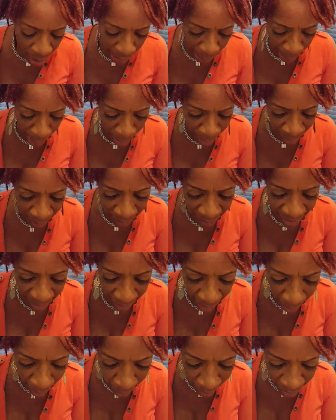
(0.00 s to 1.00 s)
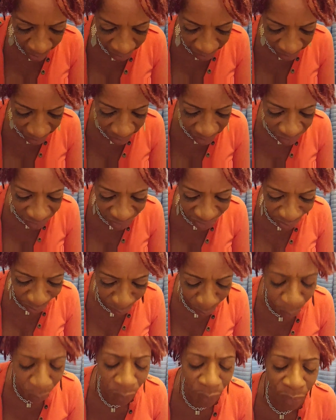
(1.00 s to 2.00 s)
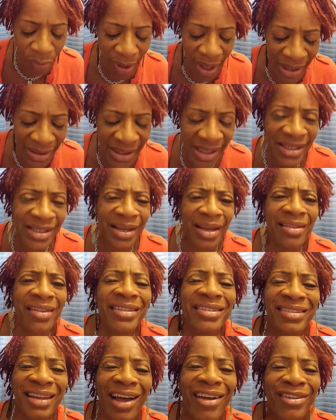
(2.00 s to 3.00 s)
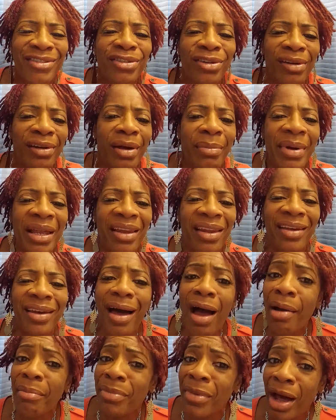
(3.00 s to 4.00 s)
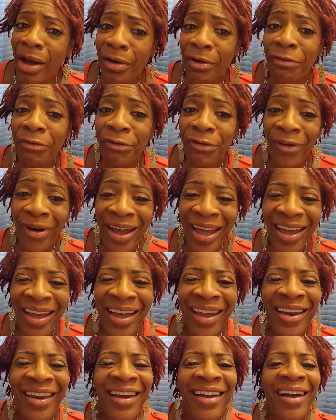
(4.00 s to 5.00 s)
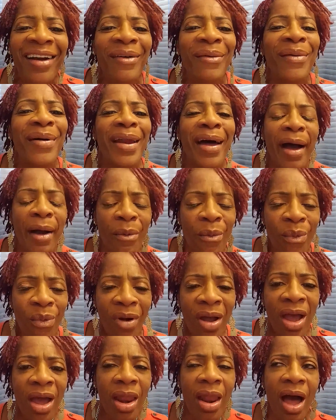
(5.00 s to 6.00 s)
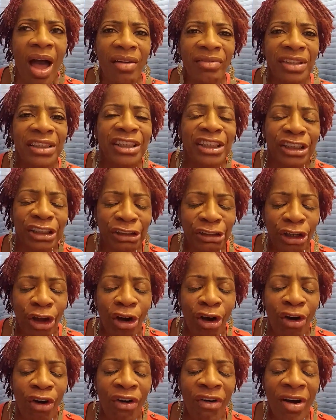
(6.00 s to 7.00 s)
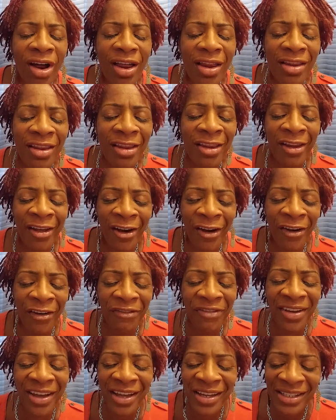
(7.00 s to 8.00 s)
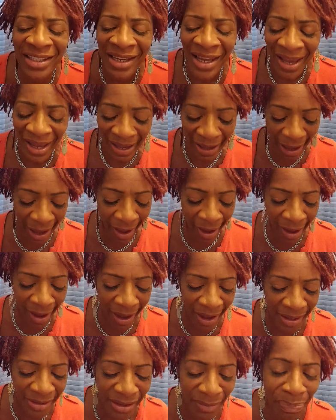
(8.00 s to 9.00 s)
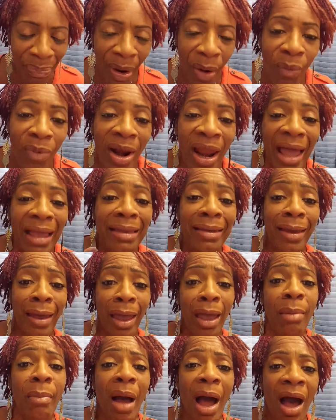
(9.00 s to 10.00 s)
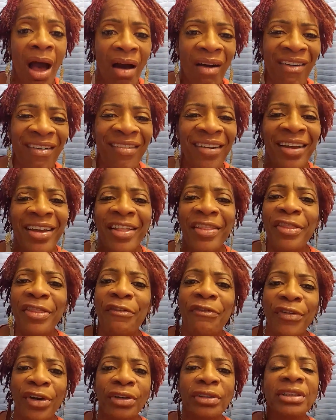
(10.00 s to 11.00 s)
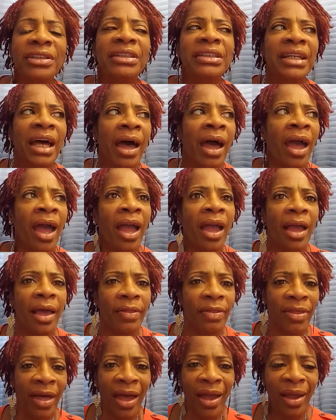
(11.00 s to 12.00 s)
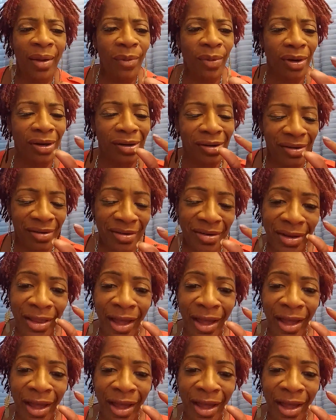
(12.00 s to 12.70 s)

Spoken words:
And so, as I said, the styles are limitless. I'm not afraid. When I went, I was so nervous. But when I came out the first day, they were